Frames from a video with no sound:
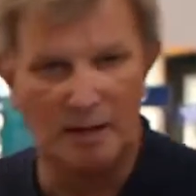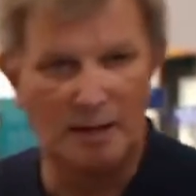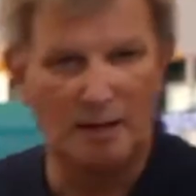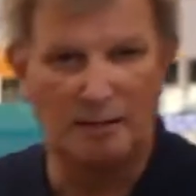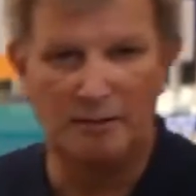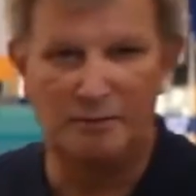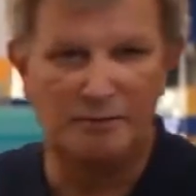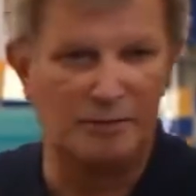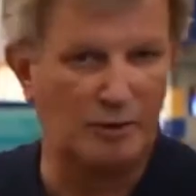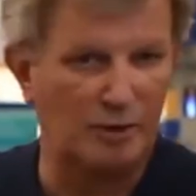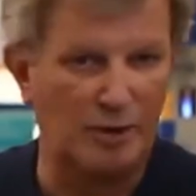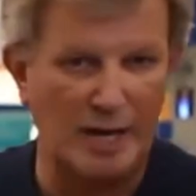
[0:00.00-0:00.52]

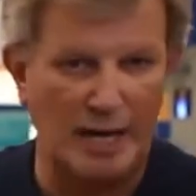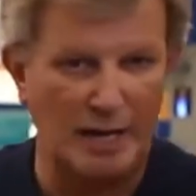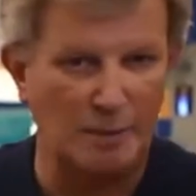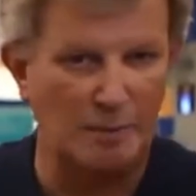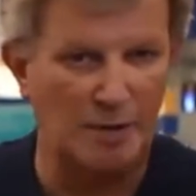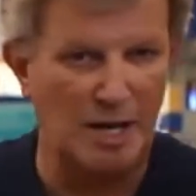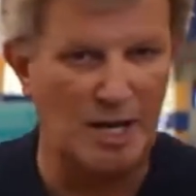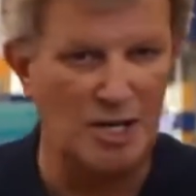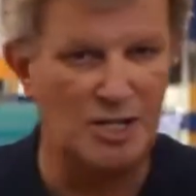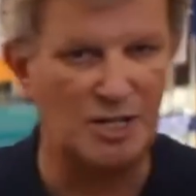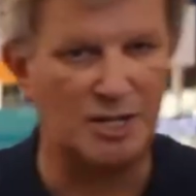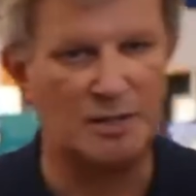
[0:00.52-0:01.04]
uh, for
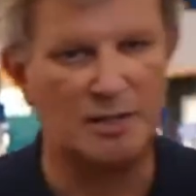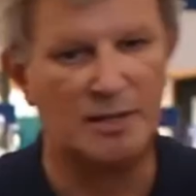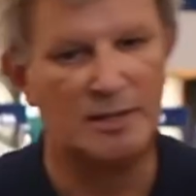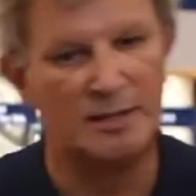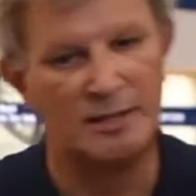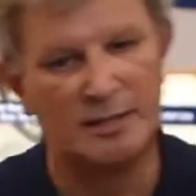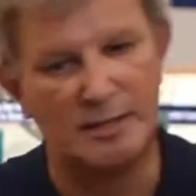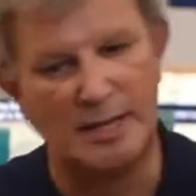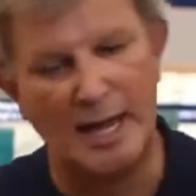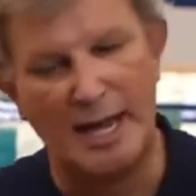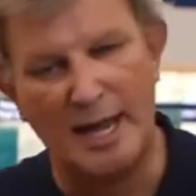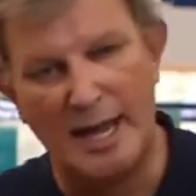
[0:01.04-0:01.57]
calibration,
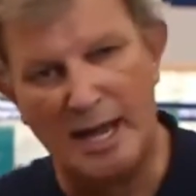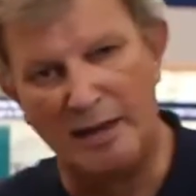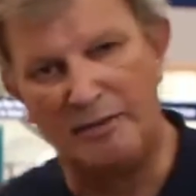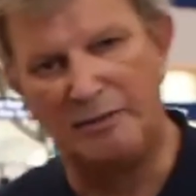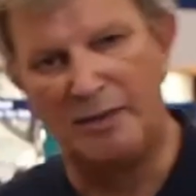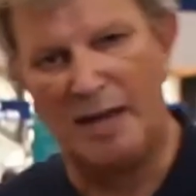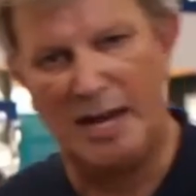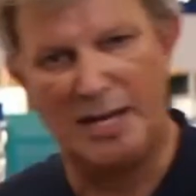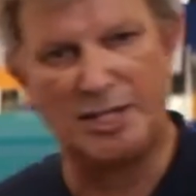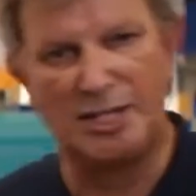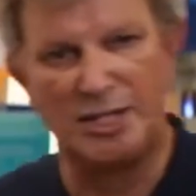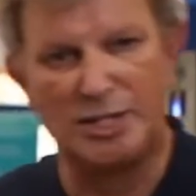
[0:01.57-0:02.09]

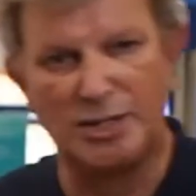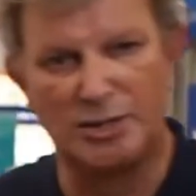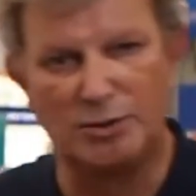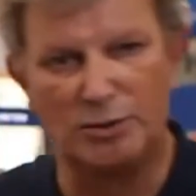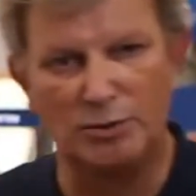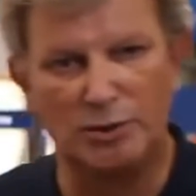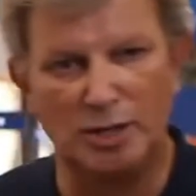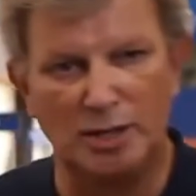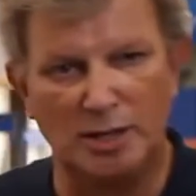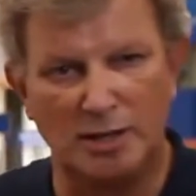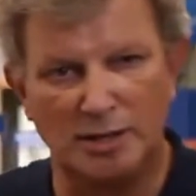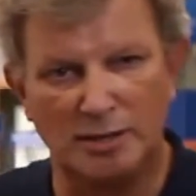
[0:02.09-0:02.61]
have access
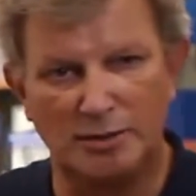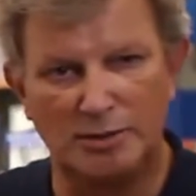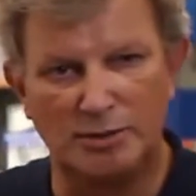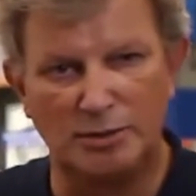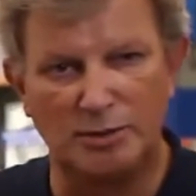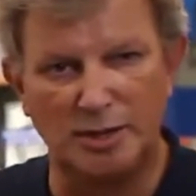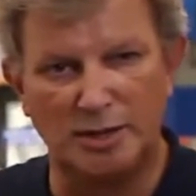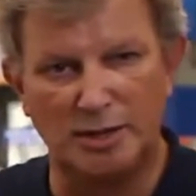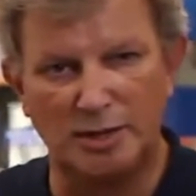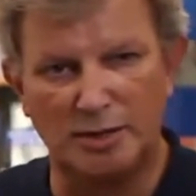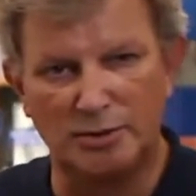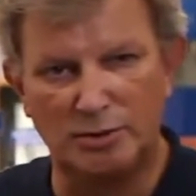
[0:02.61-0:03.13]
to the,
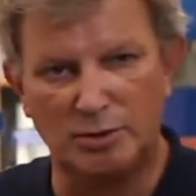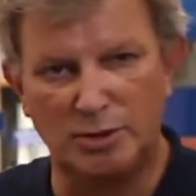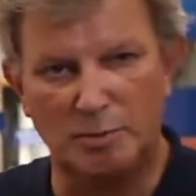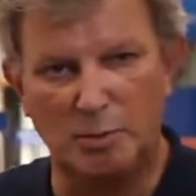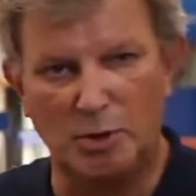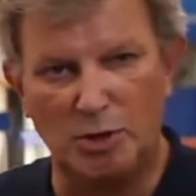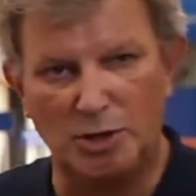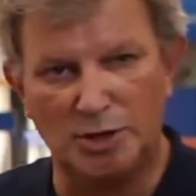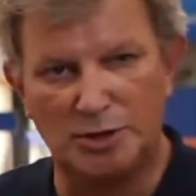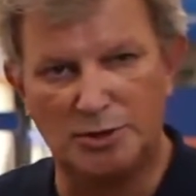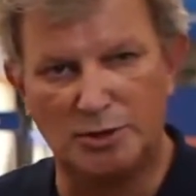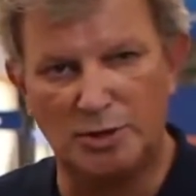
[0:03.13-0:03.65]
to, the, to the
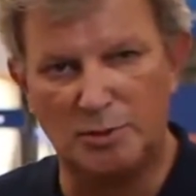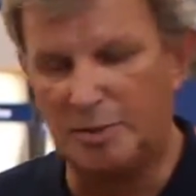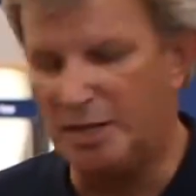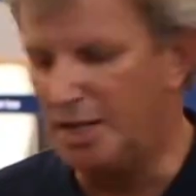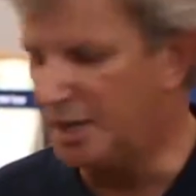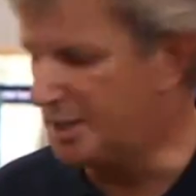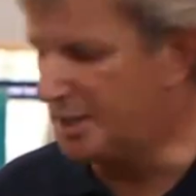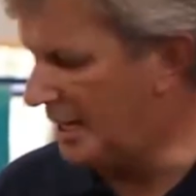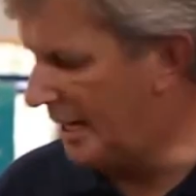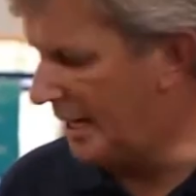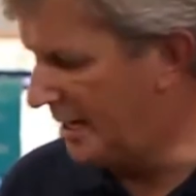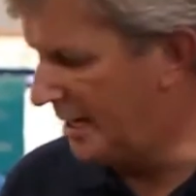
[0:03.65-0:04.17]
boards, to the
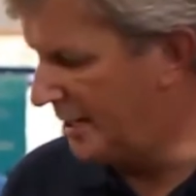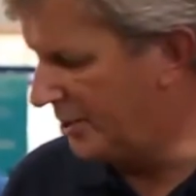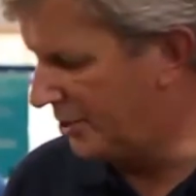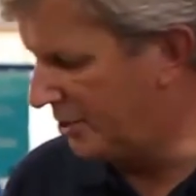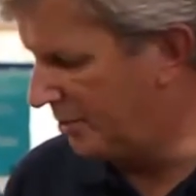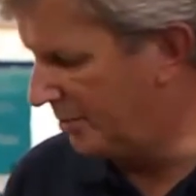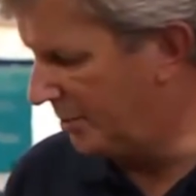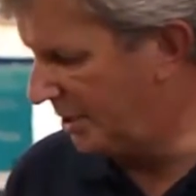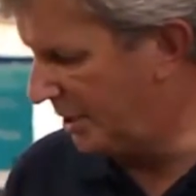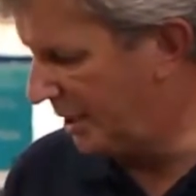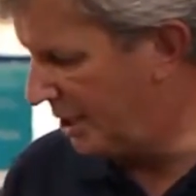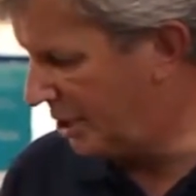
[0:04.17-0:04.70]
PXI
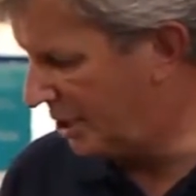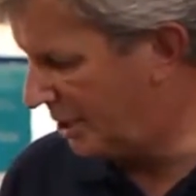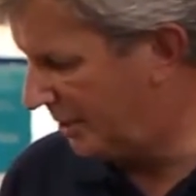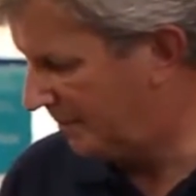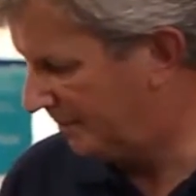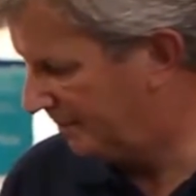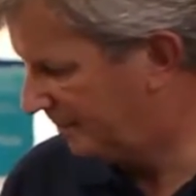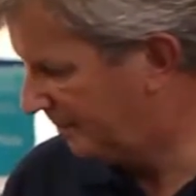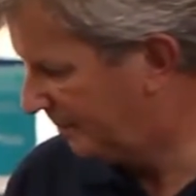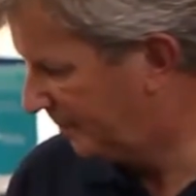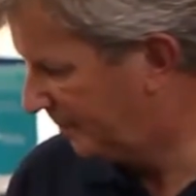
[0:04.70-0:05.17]
instrumentation.